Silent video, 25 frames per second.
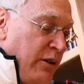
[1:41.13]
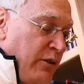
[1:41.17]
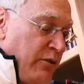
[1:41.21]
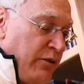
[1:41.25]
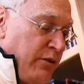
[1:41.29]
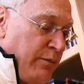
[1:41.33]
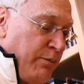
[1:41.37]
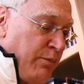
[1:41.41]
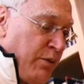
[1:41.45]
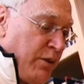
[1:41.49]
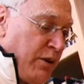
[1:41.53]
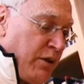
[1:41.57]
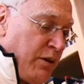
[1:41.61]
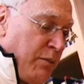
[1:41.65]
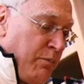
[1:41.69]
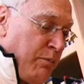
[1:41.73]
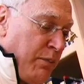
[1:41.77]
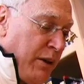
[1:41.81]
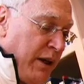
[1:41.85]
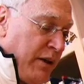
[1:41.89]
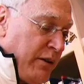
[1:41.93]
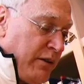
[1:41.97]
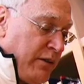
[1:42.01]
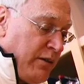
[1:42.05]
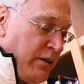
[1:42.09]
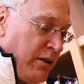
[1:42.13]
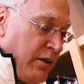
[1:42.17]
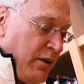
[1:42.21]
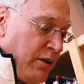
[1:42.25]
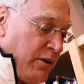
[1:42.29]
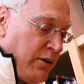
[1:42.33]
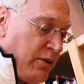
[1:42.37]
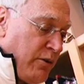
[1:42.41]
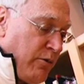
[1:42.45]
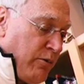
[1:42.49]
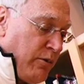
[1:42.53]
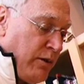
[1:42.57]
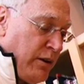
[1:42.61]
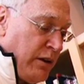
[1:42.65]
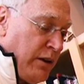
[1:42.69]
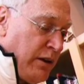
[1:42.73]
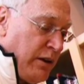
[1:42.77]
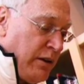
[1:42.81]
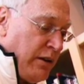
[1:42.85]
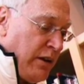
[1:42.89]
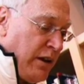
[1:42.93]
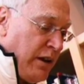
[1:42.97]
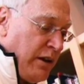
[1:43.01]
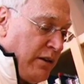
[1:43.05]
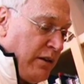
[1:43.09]
Here's a book about Hungary
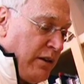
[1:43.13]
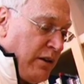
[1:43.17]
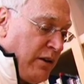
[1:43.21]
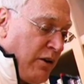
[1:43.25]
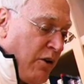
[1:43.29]
and